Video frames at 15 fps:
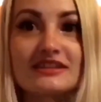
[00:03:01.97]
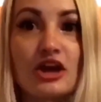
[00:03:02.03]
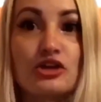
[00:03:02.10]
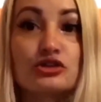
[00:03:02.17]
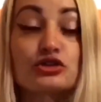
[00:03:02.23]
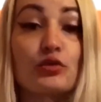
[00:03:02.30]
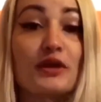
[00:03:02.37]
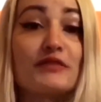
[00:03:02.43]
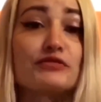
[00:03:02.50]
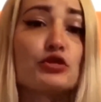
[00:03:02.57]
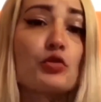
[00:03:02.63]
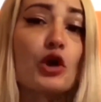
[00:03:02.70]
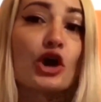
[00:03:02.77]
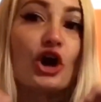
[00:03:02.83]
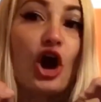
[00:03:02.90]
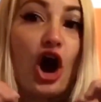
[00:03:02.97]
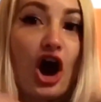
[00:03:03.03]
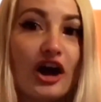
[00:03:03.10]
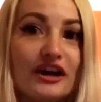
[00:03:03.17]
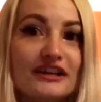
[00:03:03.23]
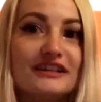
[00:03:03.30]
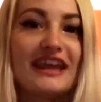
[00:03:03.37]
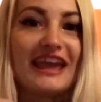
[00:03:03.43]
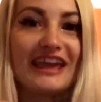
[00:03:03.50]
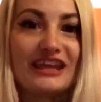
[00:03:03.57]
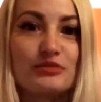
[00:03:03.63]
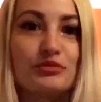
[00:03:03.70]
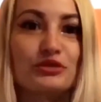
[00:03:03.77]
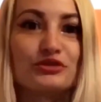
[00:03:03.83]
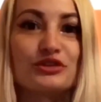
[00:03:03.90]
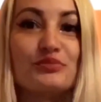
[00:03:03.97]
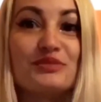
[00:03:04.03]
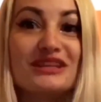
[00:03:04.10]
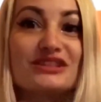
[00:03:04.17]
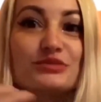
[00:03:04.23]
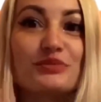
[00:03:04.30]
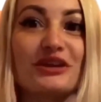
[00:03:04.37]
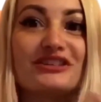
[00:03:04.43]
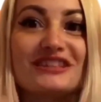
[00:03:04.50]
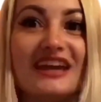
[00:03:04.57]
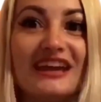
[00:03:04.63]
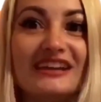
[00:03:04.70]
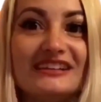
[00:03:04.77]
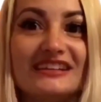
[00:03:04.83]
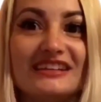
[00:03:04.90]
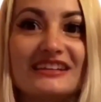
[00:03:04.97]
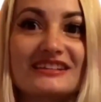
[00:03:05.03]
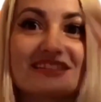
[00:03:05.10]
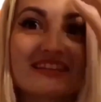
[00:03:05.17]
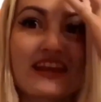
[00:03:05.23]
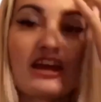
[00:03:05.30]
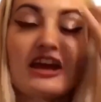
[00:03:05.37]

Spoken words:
So if you are unable to be spontaneous,